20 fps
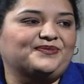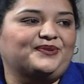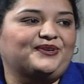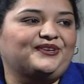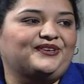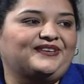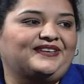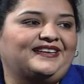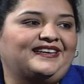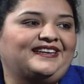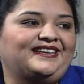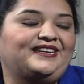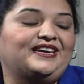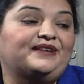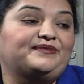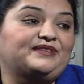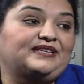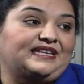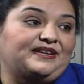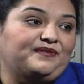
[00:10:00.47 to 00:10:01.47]
where you
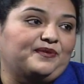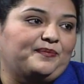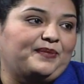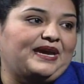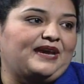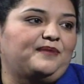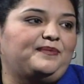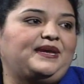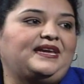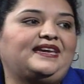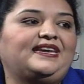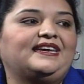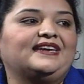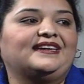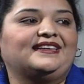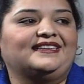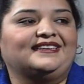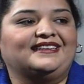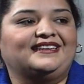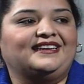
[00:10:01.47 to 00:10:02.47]
have to leave a baby,
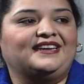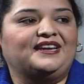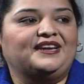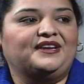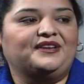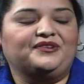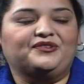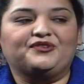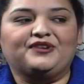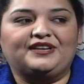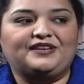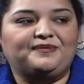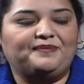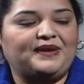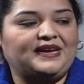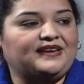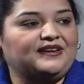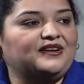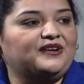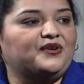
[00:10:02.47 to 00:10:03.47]
and you're trying to
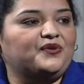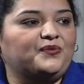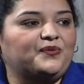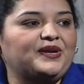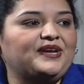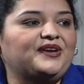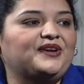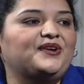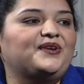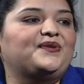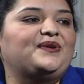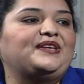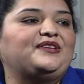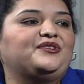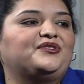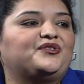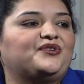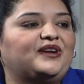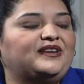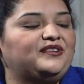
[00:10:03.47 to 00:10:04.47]
make a career, and
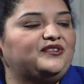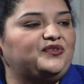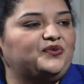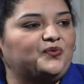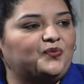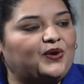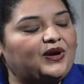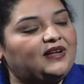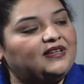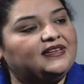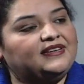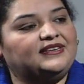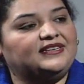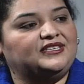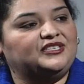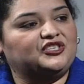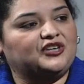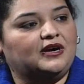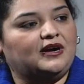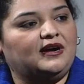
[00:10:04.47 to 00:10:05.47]
you're trying to do well at a
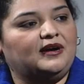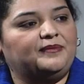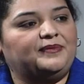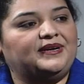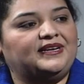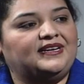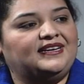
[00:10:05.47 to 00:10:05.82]
job.